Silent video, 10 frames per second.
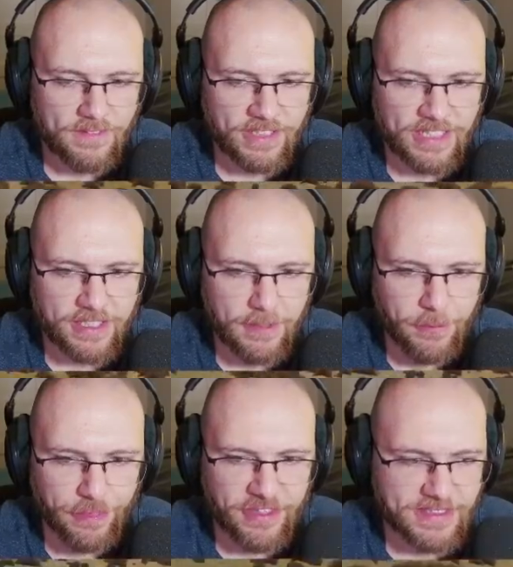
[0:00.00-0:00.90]
Got a
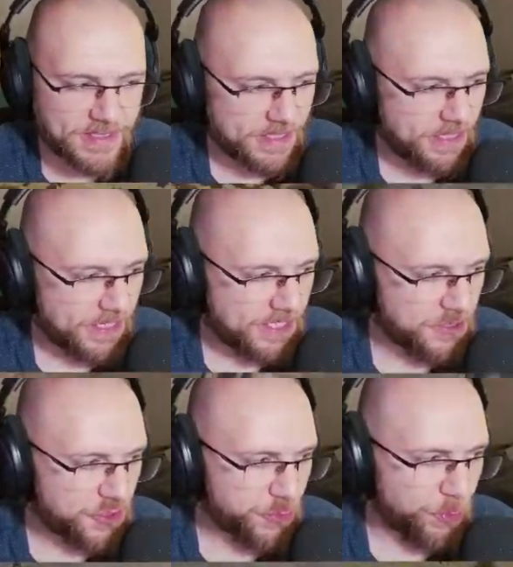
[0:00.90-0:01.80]
couple things to get
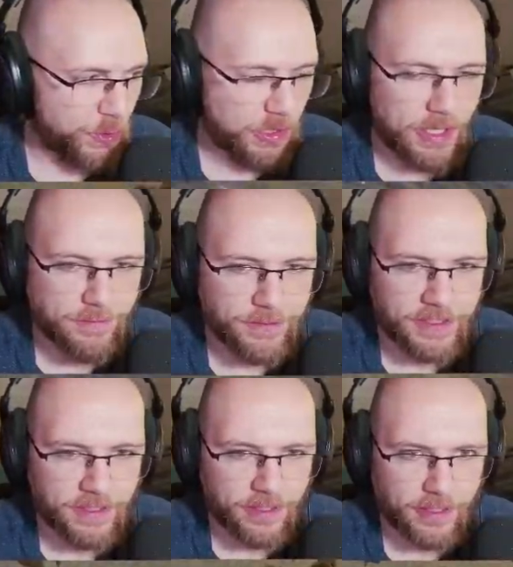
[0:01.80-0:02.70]
control of
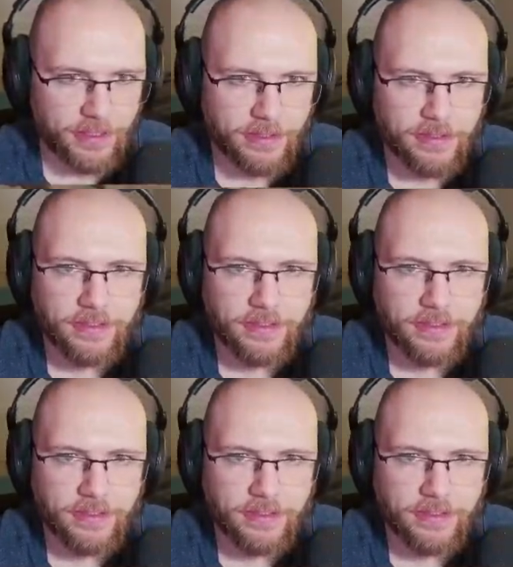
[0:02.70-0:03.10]
here.